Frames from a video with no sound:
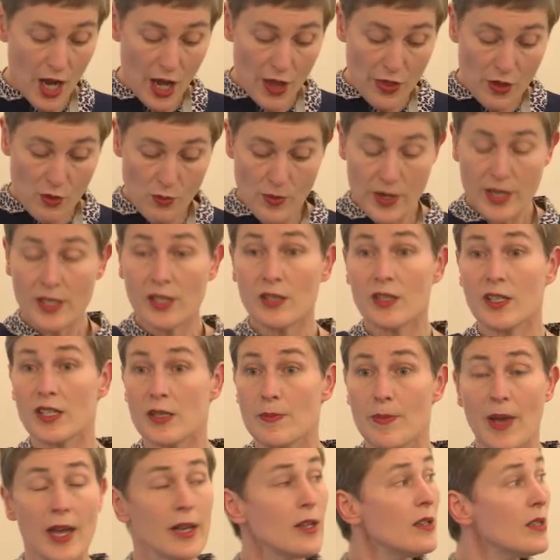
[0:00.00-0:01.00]
And the reason
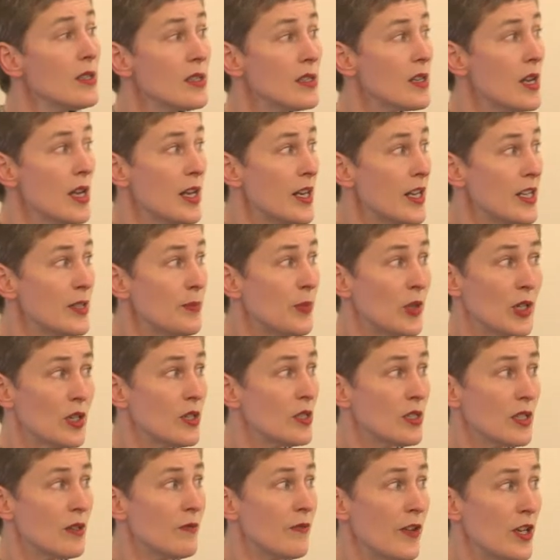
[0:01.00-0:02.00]
this matters is
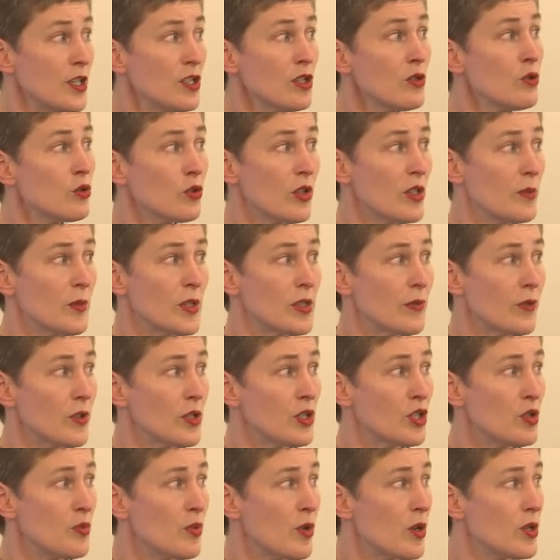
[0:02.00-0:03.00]
because conventional treatments for
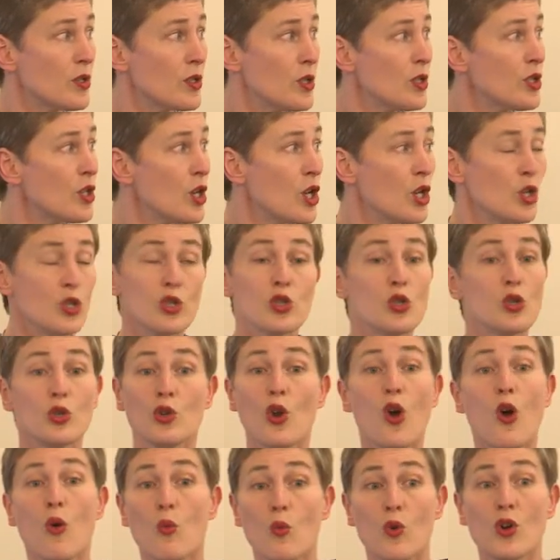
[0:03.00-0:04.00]
osteoporosis do
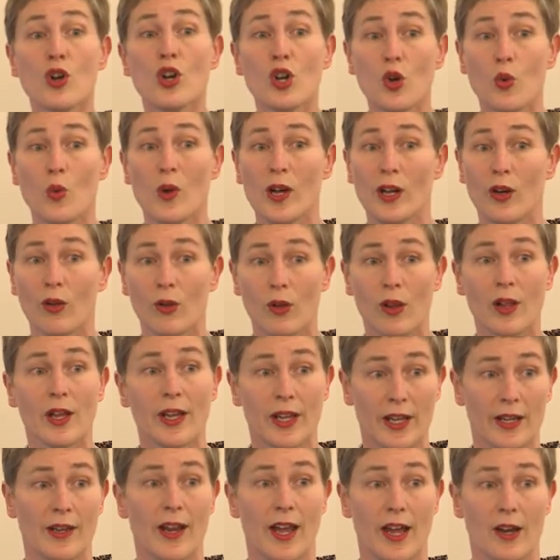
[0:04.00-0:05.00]
not work well
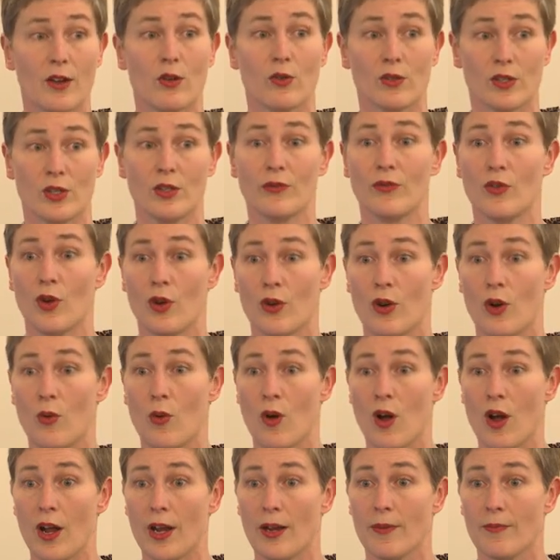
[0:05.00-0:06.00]
in adults who've got
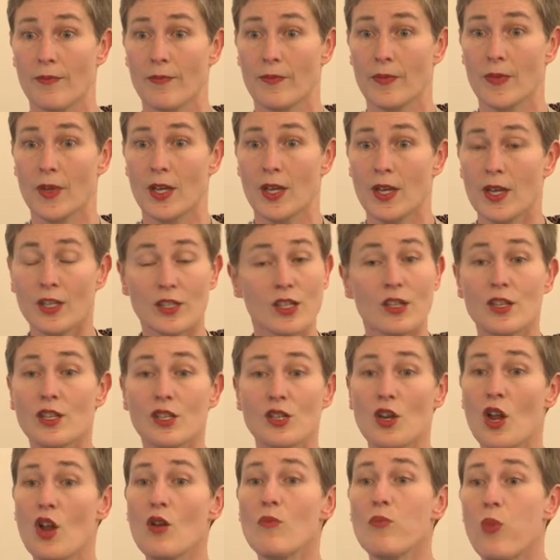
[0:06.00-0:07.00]
OI. So
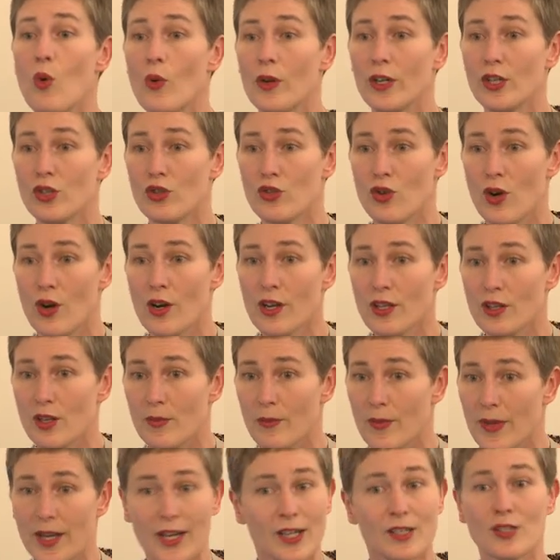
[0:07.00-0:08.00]
there's no point trying
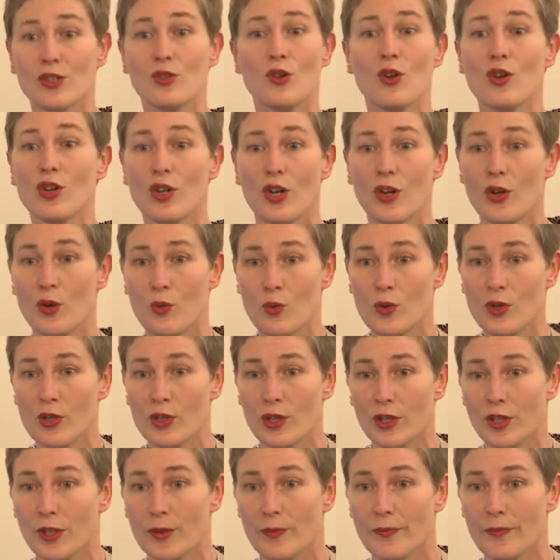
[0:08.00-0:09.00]
them. It's not going to
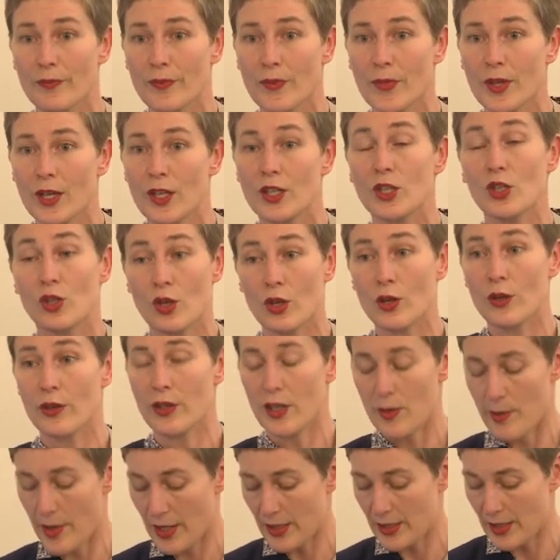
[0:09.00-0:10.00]
work. You've got to
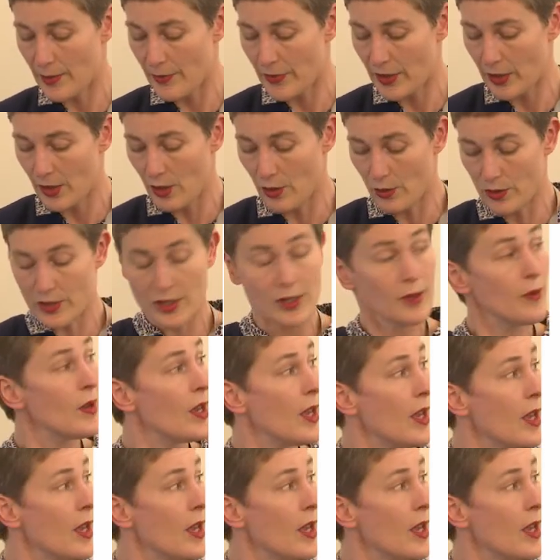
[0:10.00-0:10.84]
think about something else.